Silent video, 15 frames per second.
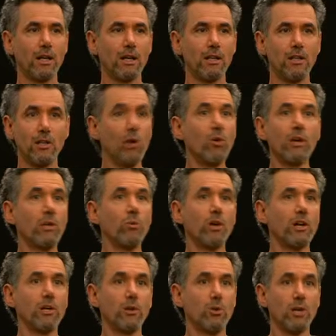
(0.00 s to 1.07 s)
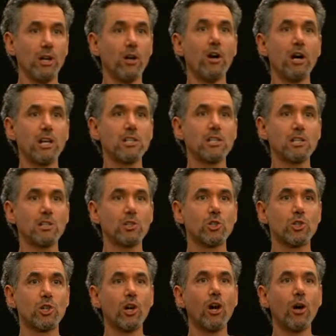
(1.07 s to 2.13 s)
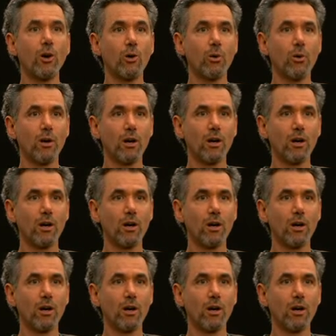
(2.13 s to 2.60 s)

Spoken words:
The only one who lost his show,